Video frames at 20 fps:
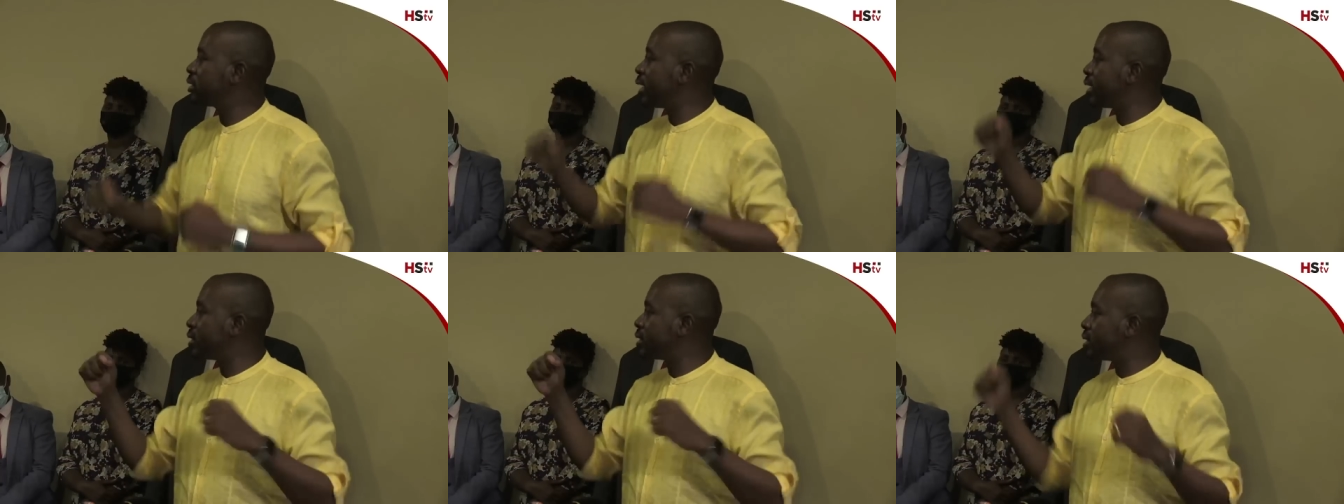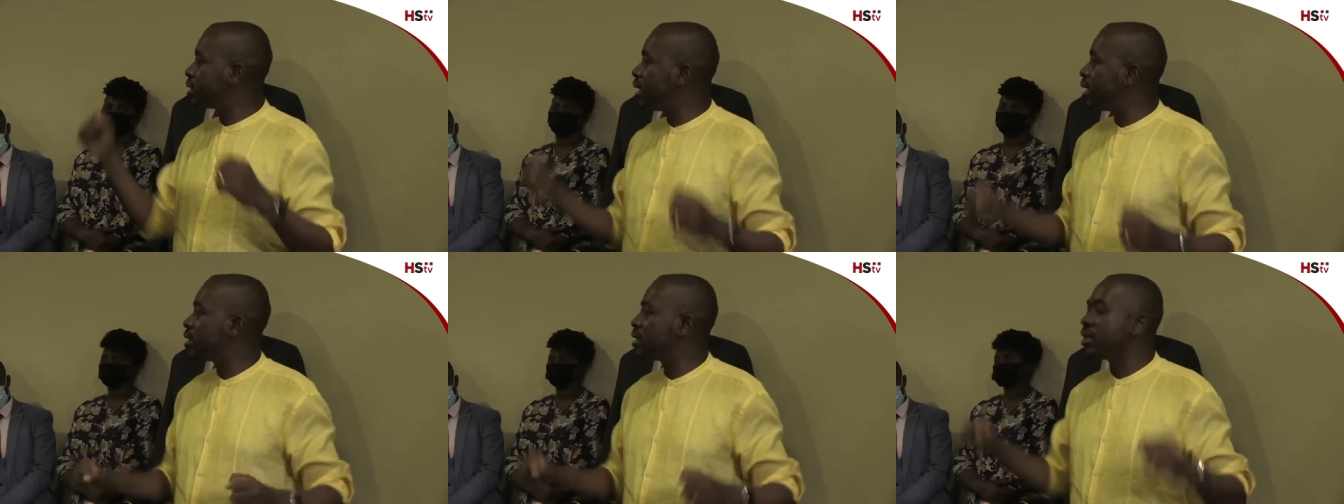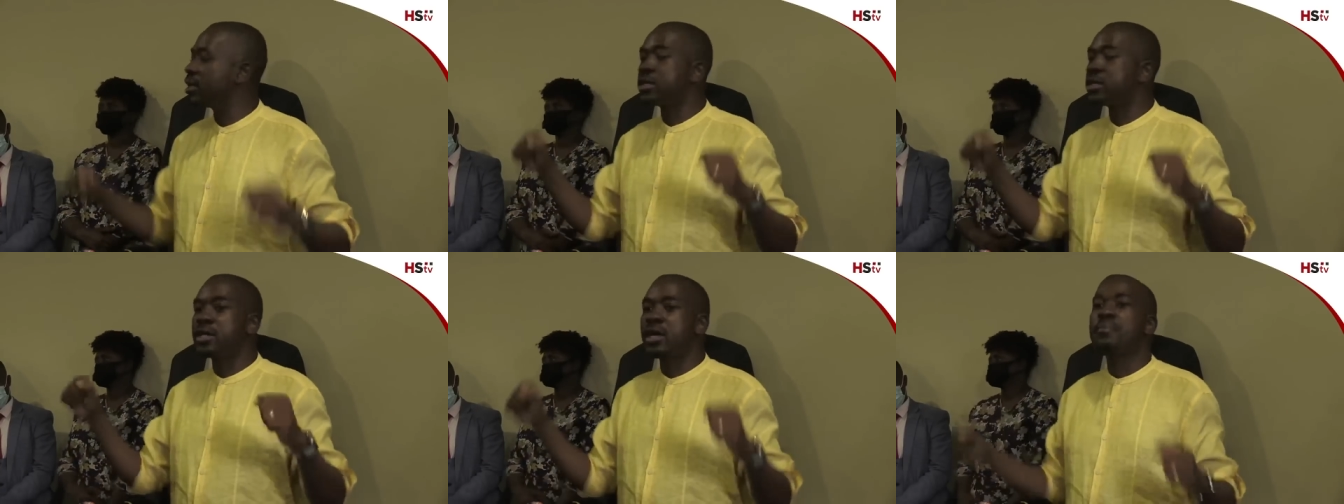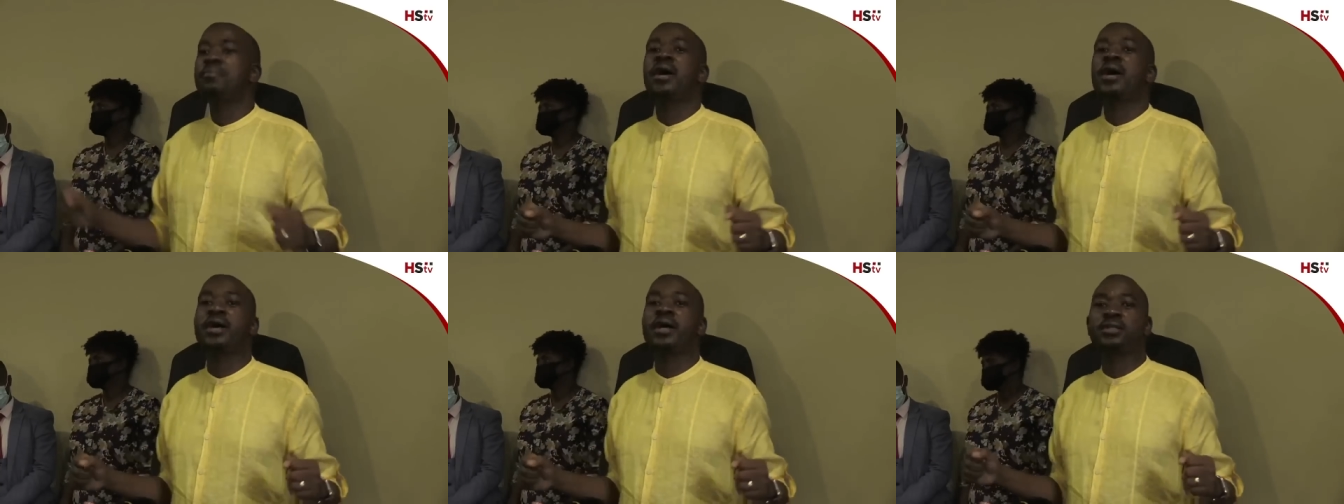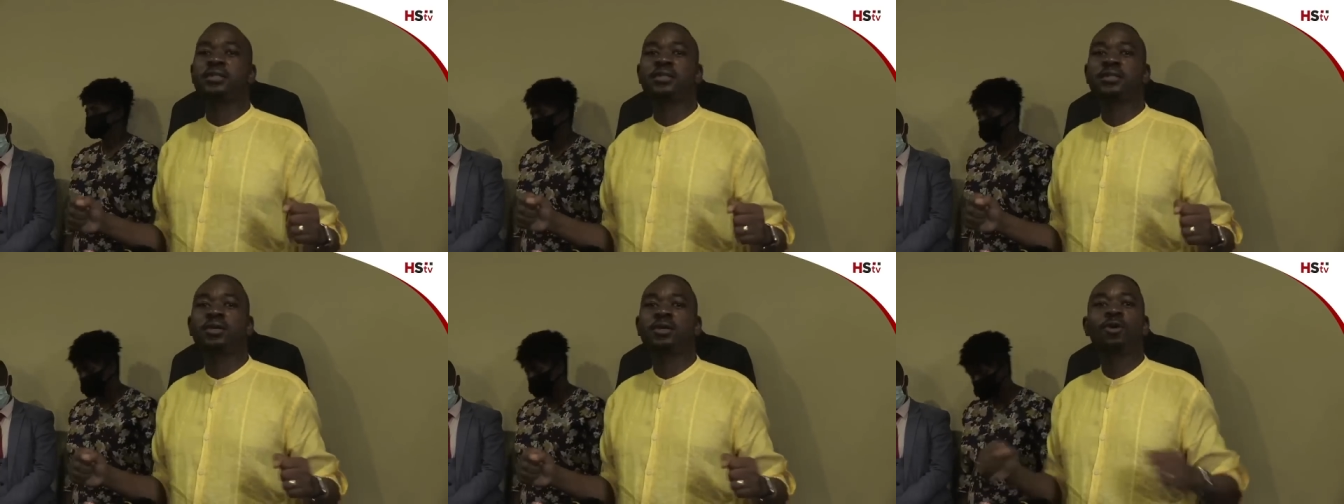that turn the
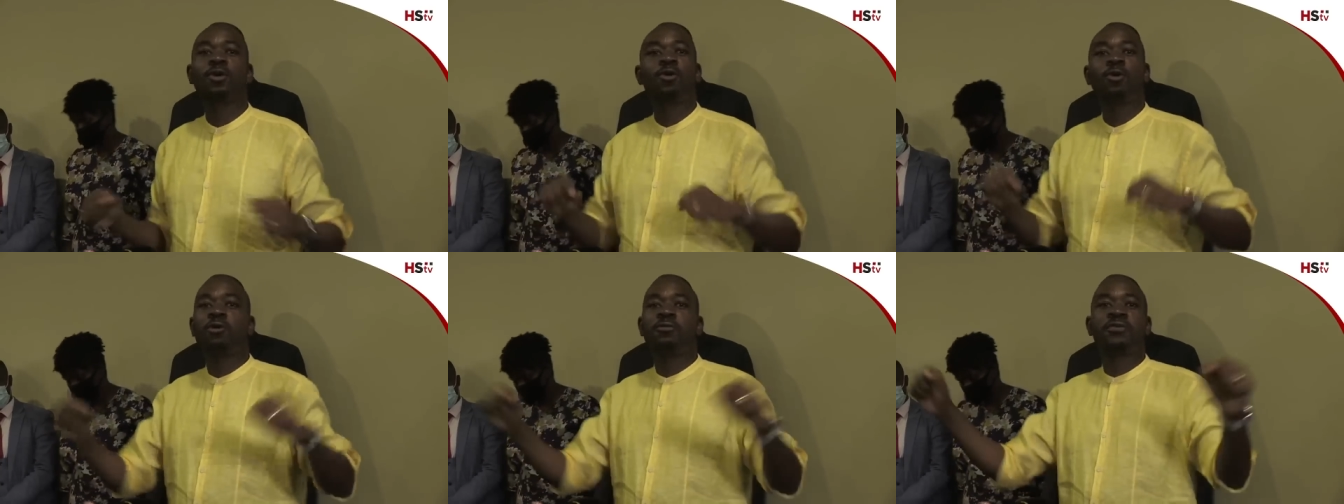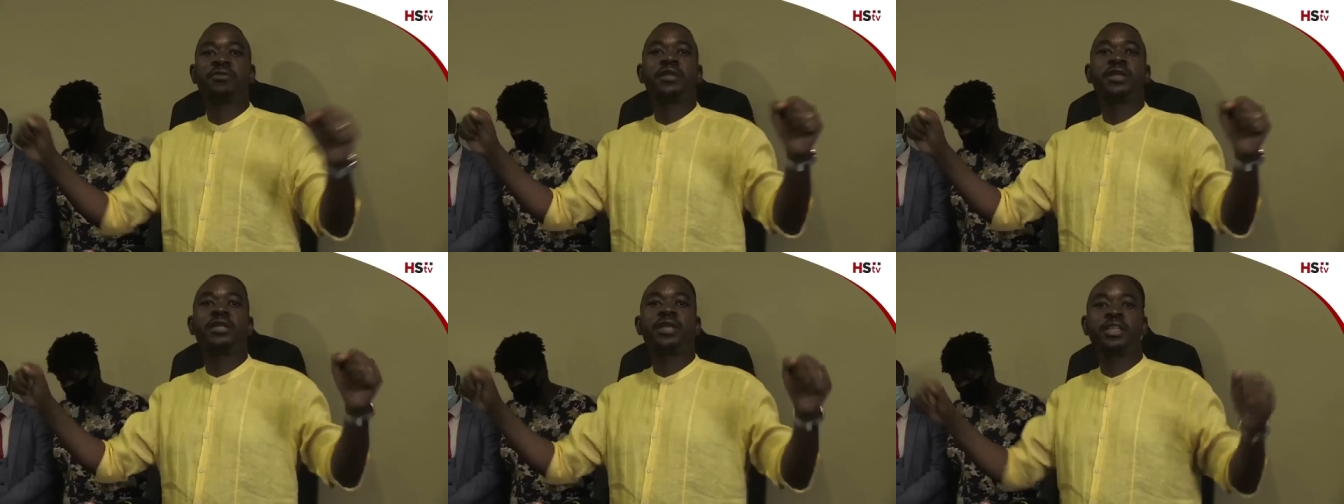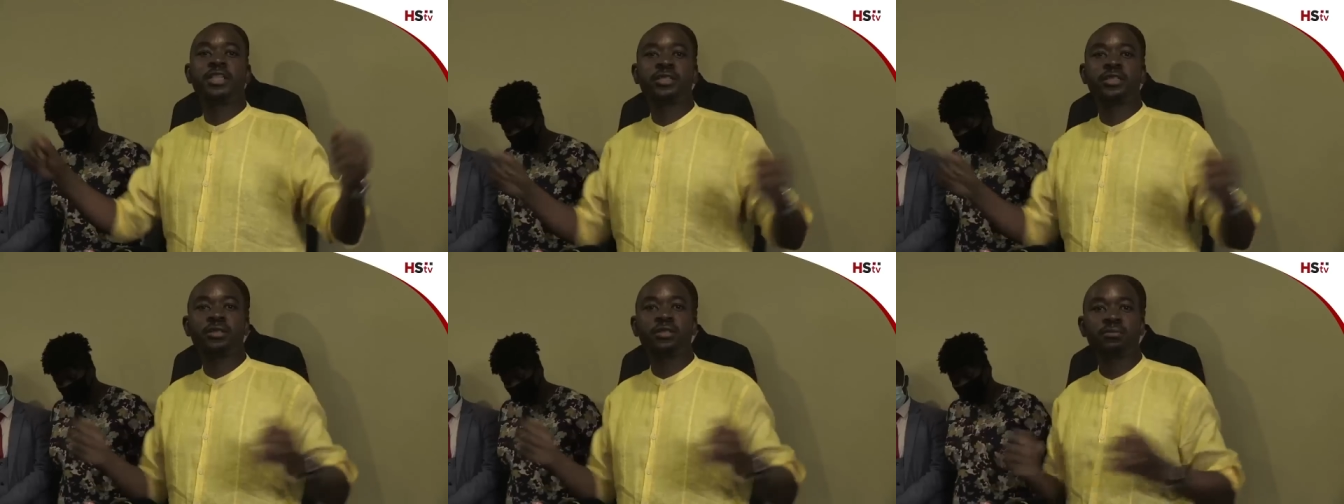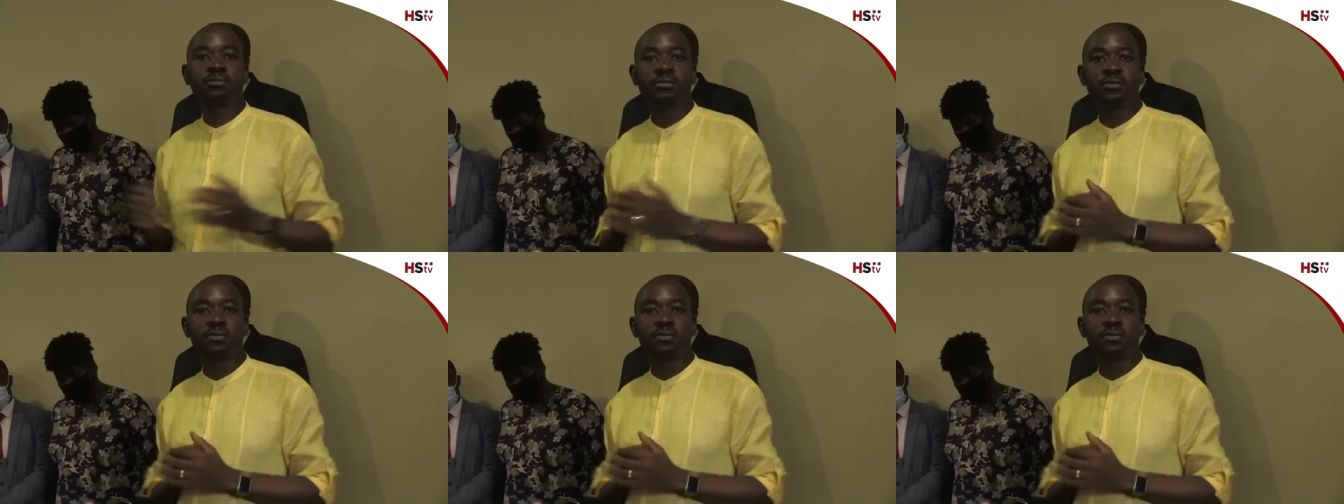turbines of a nation.